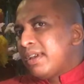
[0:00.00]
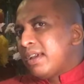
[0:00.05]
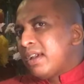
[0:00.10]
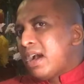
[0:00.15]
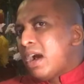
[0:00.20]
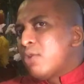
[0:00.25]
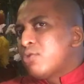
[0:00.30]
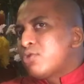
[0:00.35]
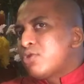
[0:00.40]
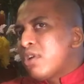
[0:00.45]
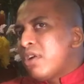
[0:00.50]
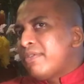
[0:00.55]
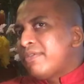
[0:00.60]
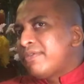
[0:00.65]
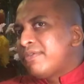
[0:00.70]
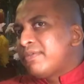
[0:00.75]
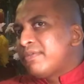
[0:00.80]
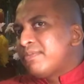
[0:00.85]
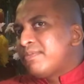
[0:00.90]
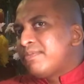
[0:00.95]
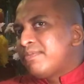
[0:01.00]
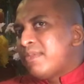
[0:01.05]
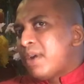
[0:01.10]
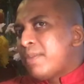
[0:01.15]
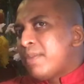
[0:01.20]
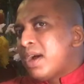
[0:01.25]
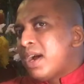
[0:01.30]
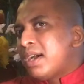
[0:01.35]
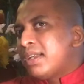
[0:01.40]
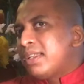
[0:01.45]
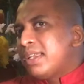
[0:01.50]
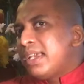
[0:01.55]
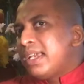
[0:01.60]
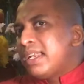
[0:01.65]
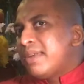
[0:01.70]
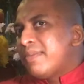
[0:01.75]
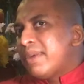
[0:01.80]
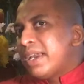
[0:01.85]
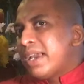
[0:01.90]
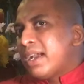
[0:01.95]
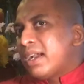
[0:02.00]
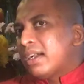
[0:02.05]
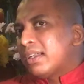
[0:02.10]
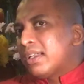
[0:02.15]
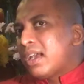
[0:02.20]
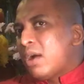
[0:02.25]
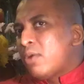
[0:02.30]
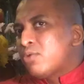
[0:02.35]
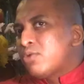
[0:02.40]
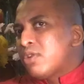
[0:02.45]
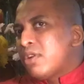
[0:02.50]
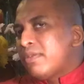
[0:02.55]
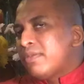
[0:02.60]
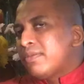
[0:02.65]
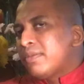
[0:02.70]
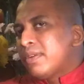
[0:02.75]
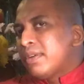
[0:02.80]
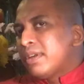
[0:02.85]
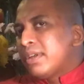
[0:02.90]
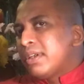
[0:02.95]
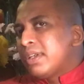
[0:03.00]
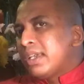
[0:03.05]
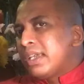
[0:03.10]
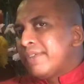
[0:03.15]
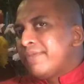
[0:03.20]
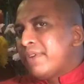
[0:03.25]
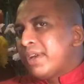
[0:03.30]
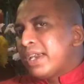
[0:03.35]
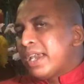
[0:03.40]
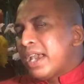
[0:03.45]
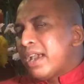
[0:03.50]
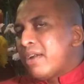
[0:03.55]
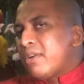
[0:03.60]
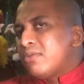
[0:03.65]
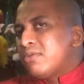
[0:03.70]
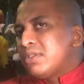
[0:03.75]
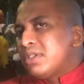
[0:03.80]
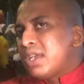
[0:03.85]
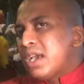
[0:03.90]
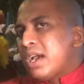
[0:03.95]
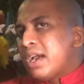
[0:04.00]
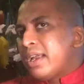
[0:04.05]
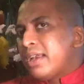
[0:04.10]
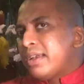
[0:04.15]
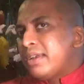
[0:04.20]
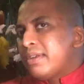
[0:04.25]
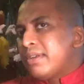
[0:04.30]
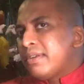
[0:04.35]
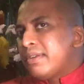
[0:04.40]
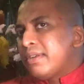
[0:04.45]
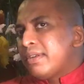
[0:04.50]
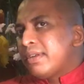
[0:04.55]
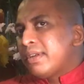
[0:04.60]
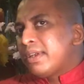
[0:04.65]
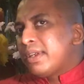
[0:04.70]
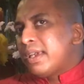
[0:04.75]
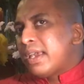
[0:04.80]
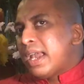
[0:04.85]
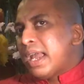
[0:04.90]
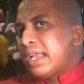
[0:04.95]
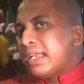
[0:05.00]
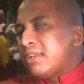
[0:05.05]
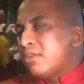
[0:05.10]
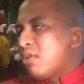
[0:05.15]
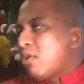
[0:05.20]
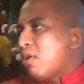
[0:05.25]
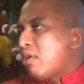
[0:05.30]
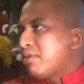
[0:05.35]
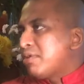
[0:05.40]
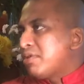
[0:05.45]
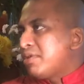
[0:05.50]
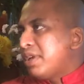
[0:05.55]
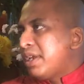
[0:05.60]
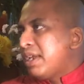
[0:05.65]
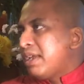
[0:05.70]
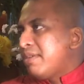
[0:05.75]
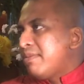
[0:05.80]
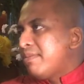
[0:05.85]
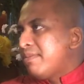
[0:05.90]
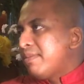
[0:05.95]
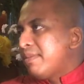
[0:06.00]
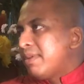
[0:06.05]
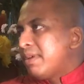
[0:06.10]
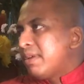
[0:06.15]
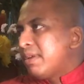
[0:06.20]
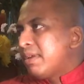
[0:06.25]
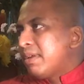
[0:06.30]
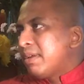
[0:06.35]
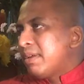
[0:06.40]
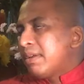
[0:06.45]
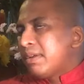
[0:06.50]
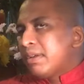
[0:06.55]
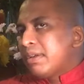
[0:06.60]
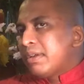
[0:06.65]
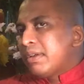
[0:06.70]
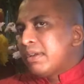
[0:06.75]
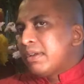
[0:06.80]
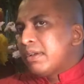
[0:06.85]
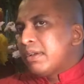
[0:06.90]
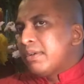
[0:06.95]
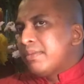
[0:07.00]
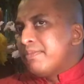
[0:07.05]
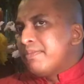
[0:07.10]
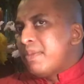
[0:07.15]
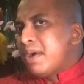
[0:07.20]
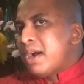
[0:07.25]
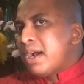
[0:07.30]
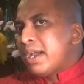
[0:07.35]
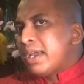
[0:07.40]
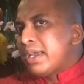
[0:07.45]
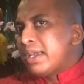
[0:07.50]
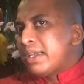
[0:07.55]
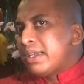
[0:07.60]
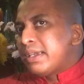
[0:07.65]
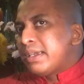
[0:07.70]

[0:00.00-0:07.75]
Out of pamadena maya katha. Out of, if I have done any wrongdoing by